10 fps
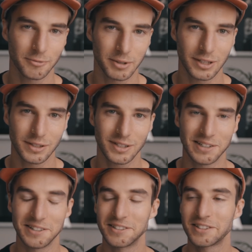on my list
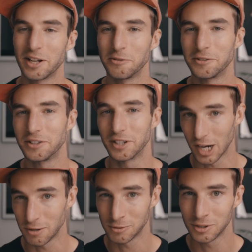is Kelvin
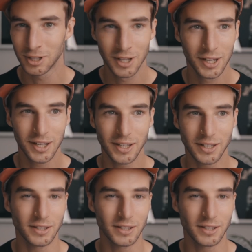Okafor. He